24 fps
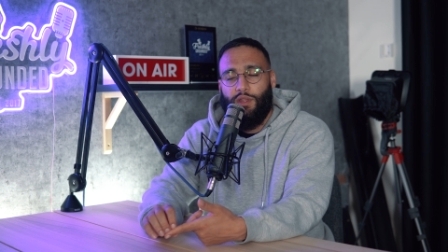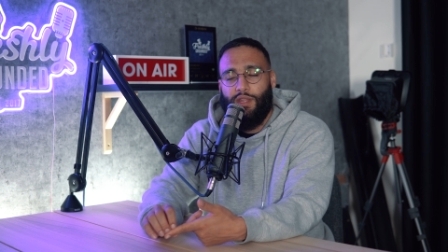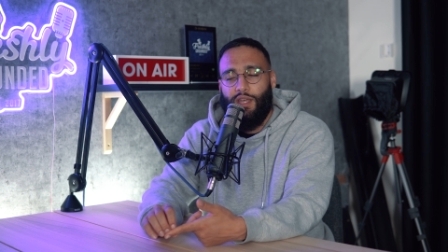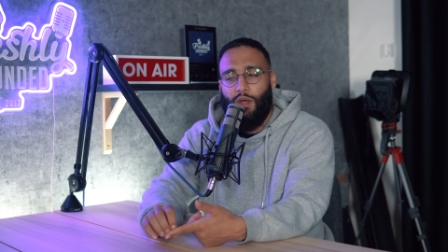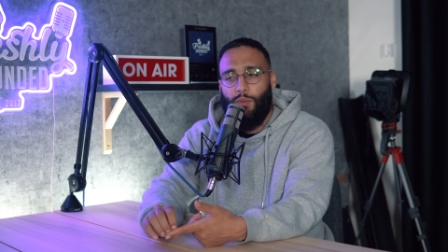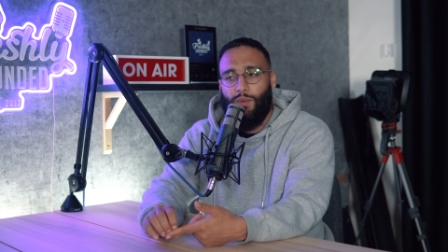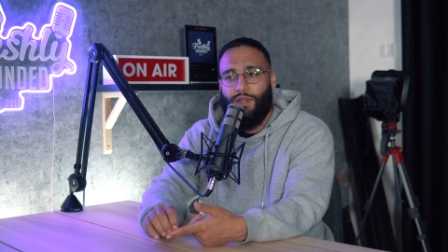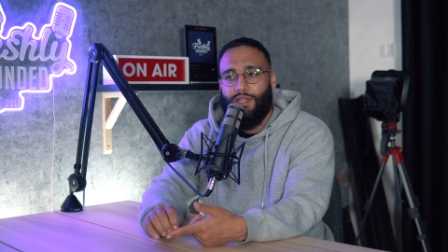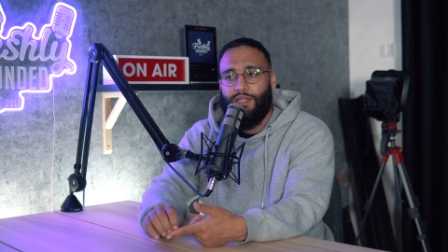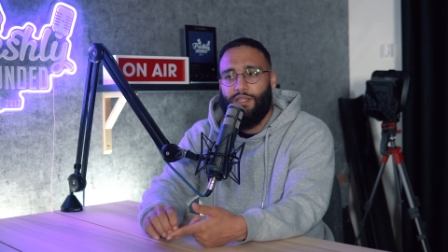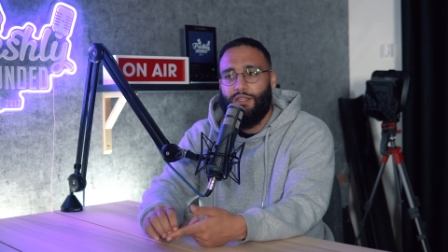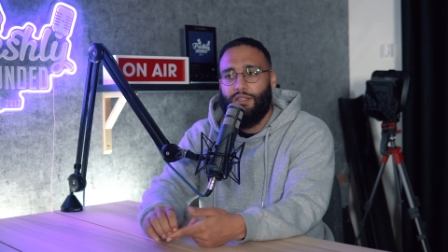that
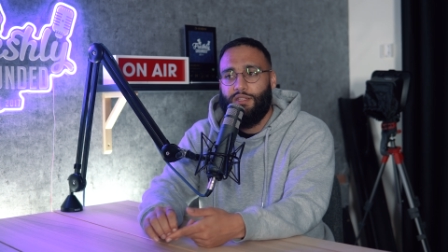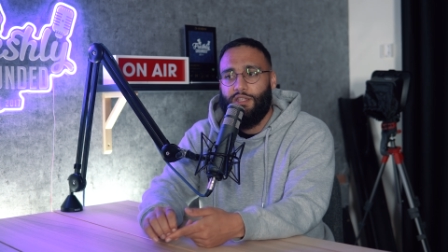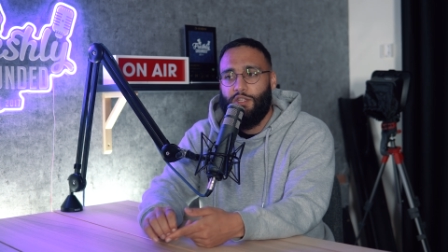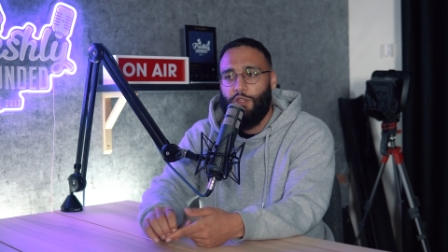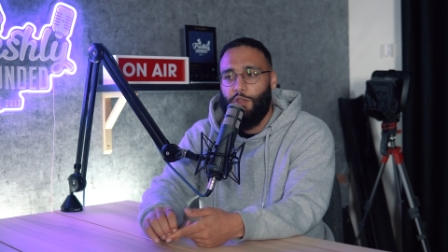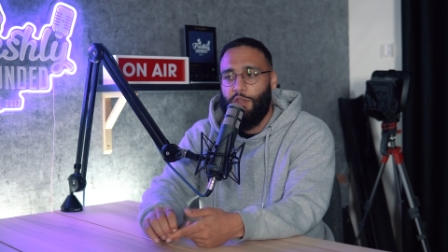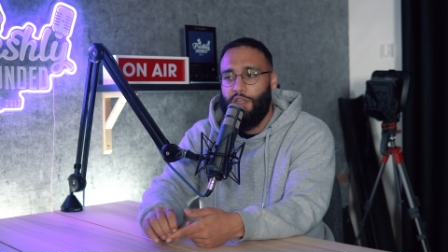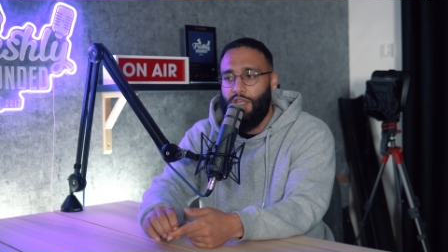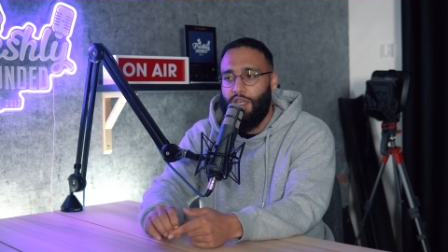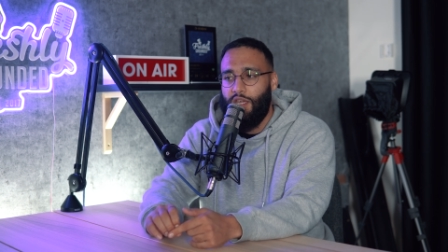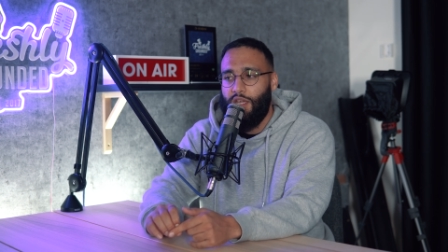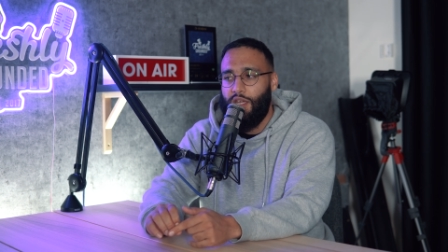we're
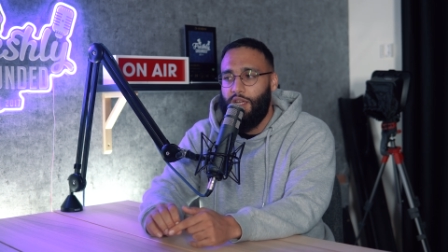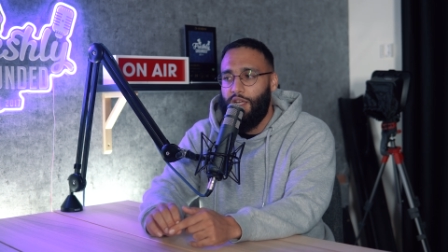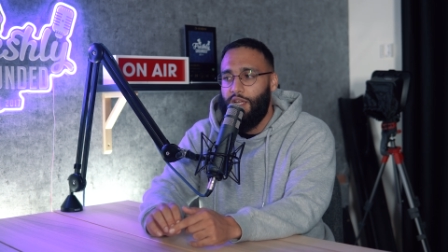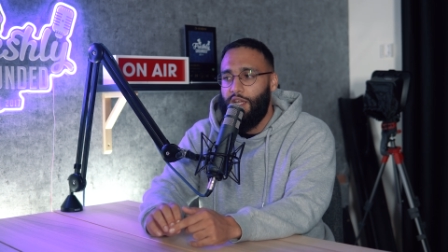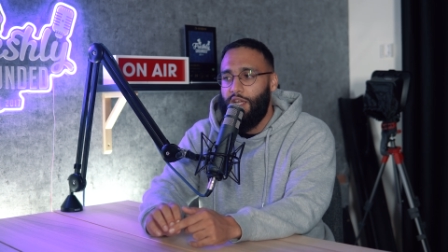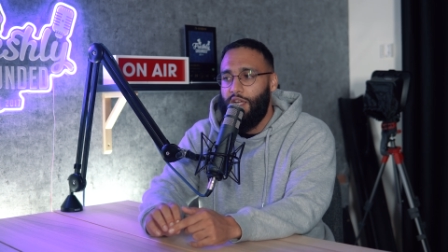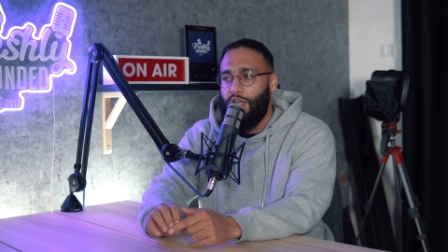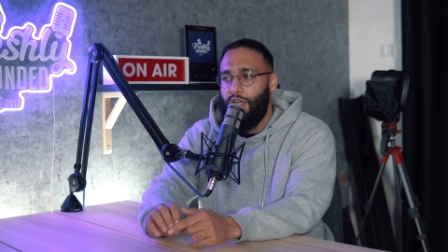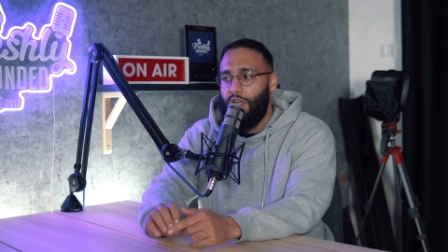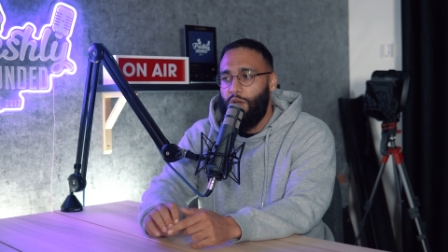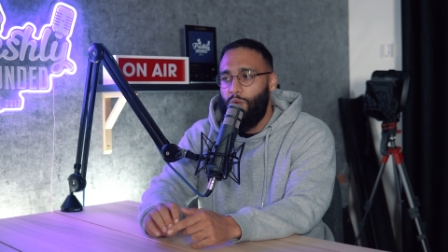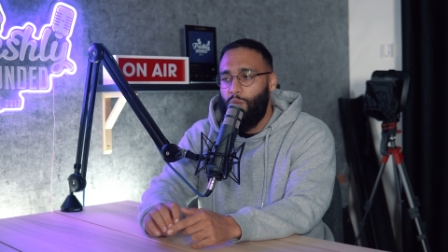discontinuing it,
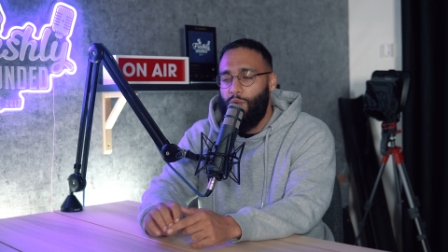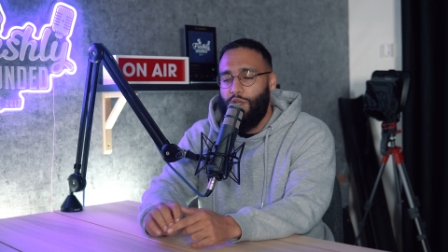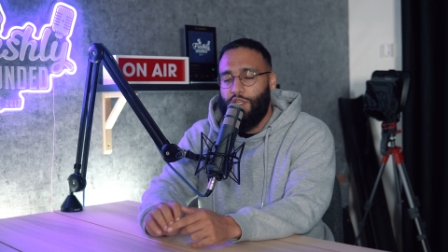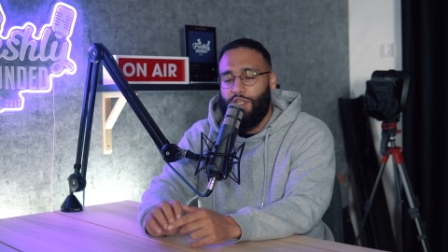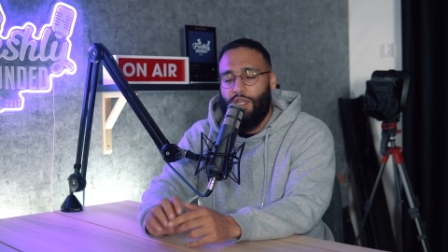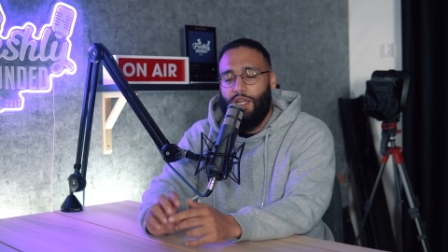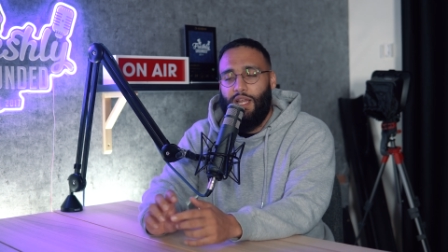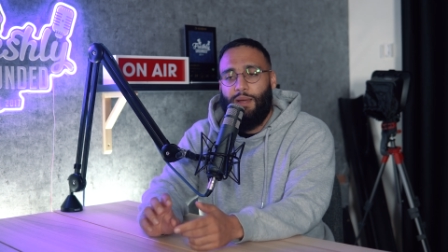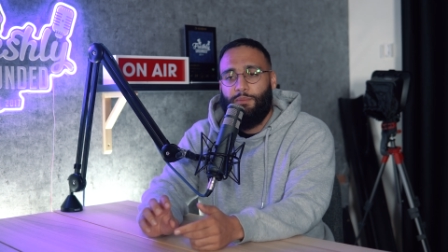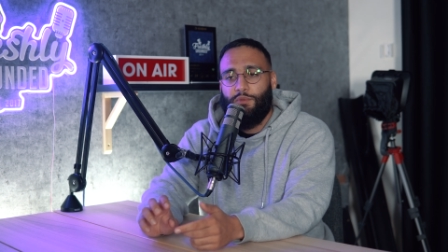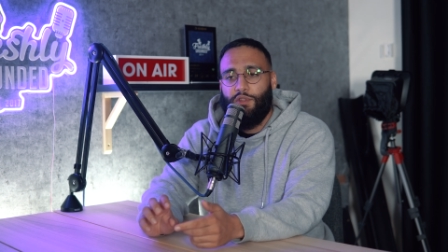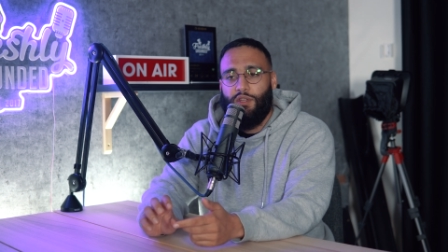which
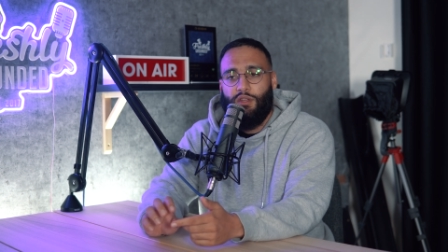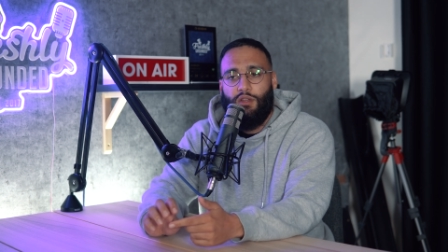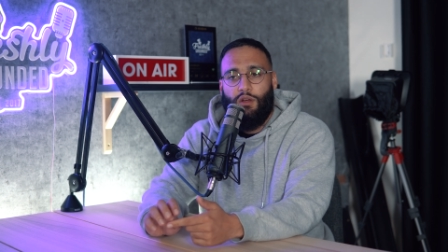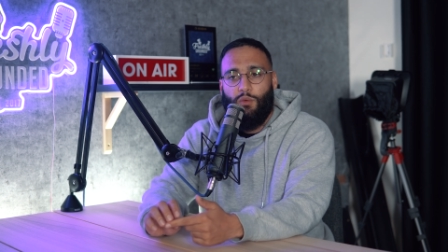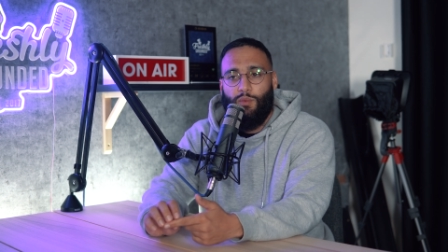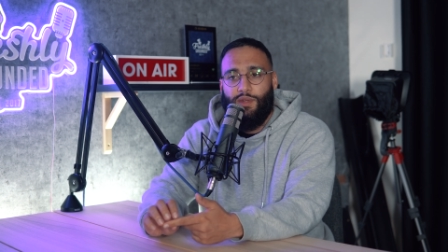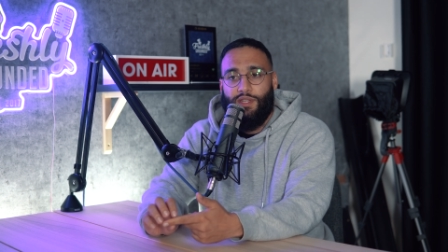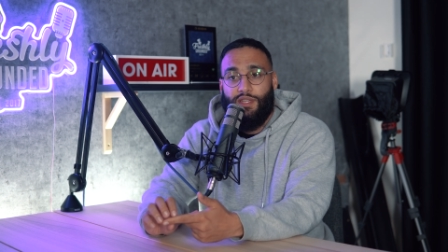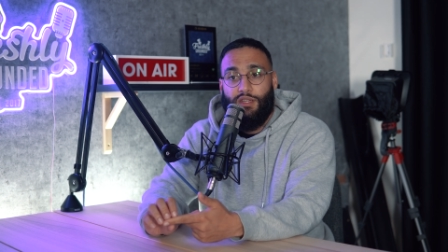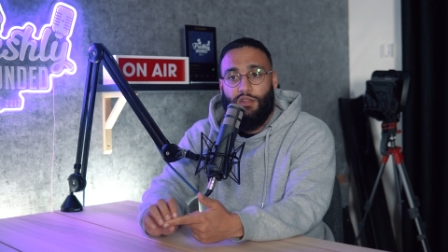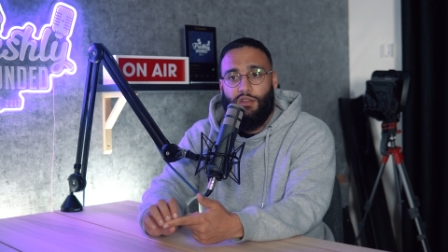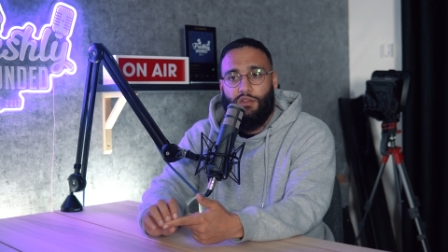Alhamdulillah
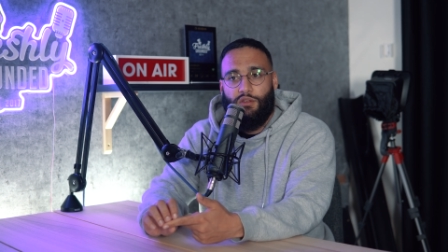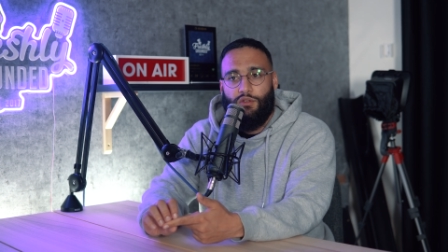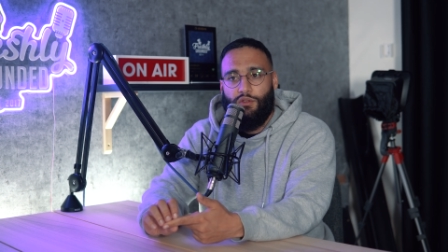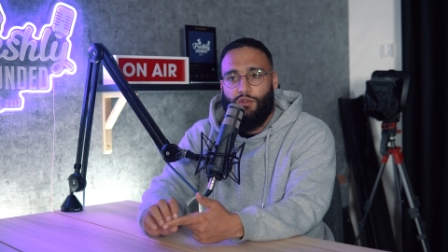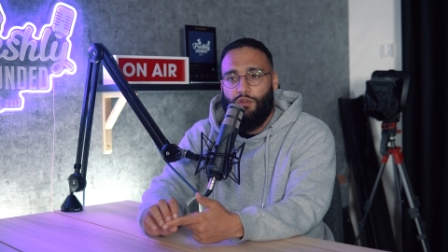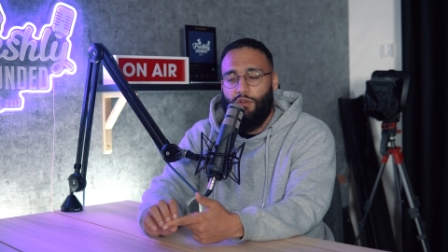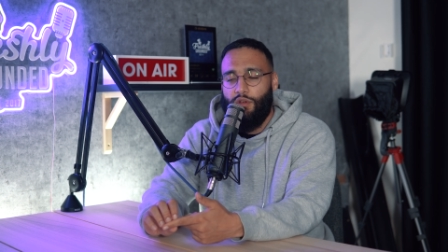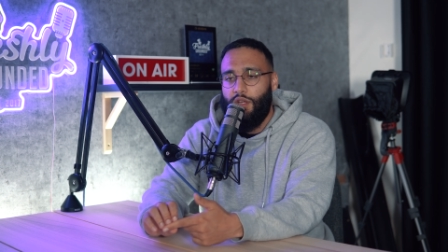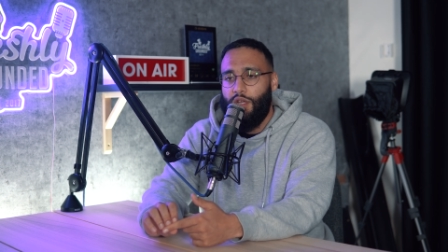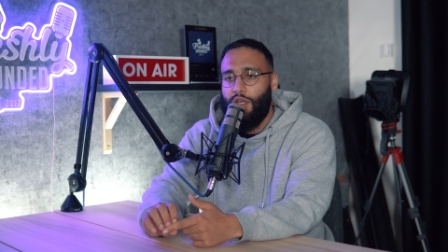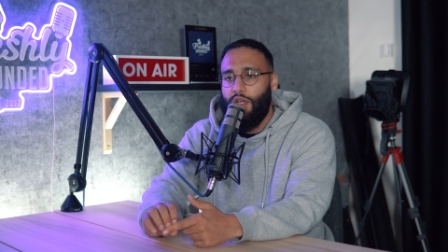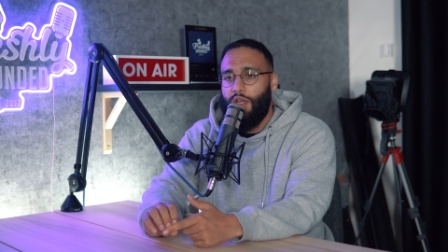we didn't
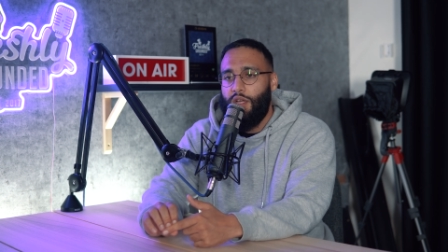do.